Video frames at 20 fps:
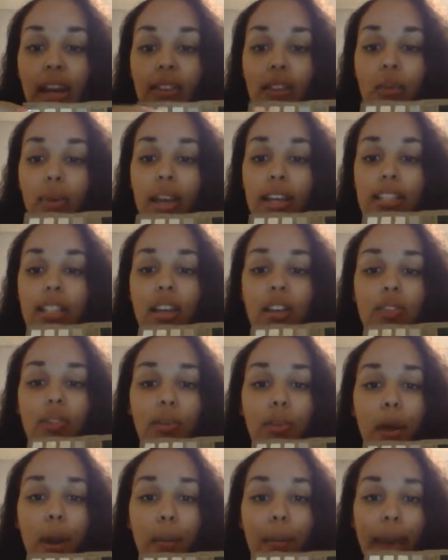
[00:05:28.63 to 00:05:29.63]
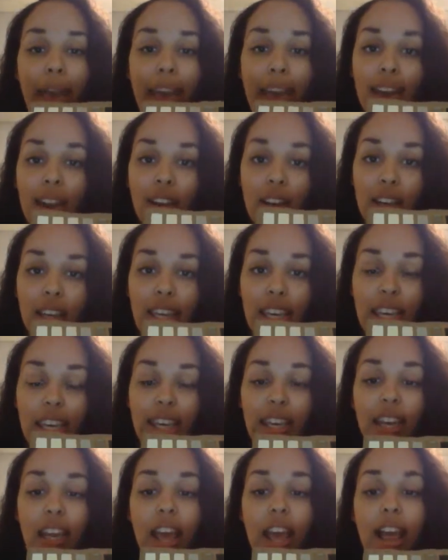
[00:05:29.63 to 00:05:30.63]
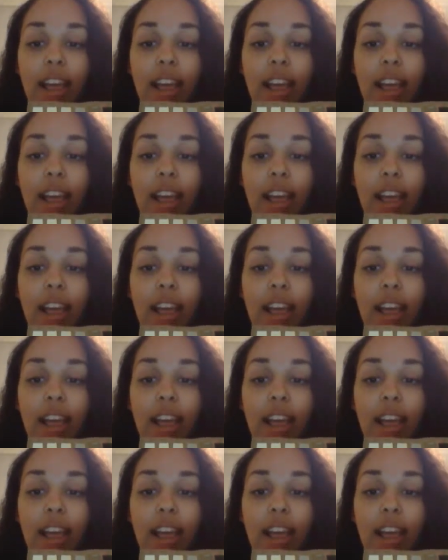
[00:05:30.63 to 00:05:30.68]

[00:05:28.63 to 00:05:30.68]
The rest of them are matte. Again,